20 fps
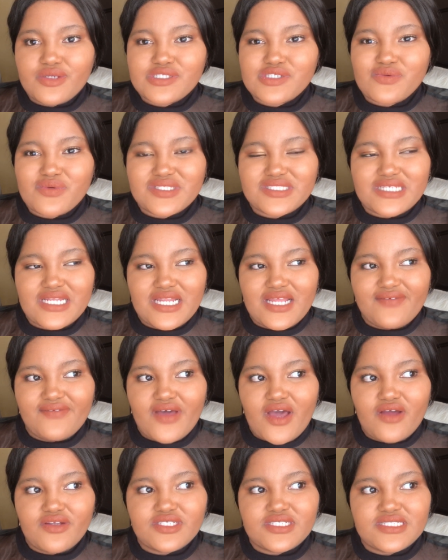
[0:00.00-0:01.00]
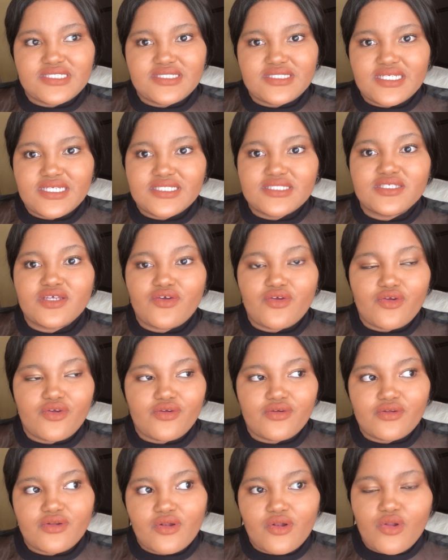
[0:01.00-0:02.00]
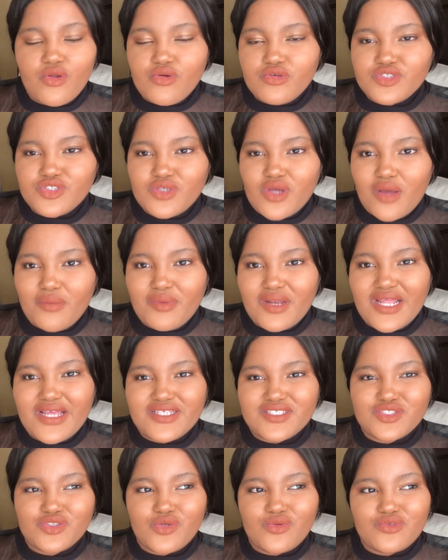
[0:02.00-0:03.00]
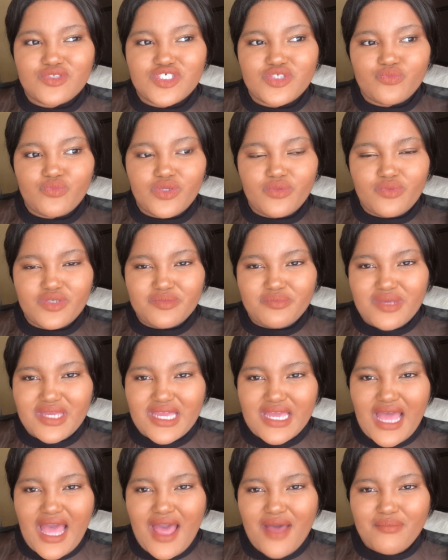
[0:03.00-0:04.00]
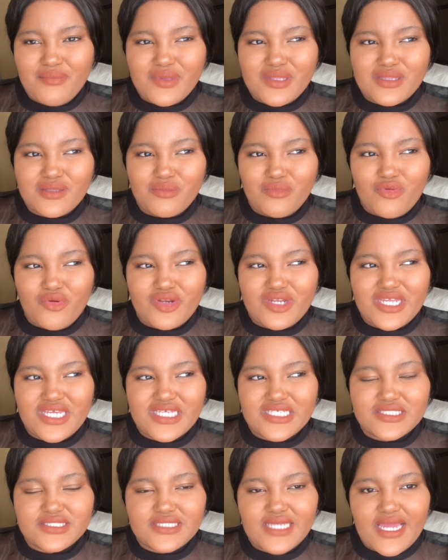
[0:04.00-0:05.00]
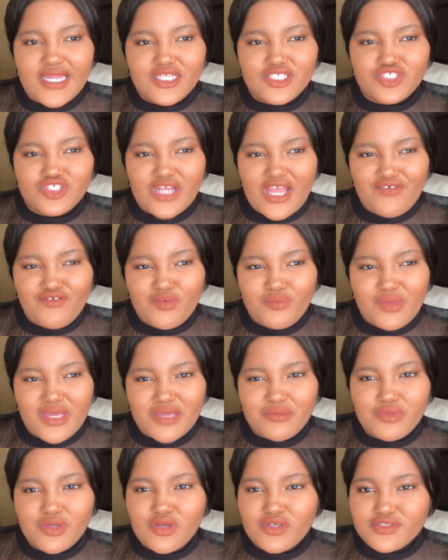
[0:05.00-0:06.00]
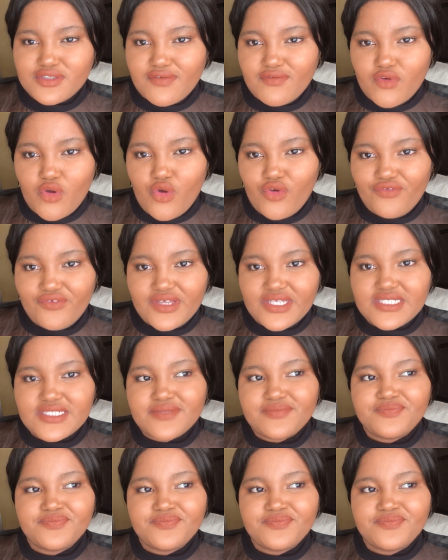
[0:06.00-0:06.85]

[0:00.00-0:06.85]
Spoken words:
She was a live out. She stays close to our place, so we would pick her up in the mornings and drive her back because of COVID.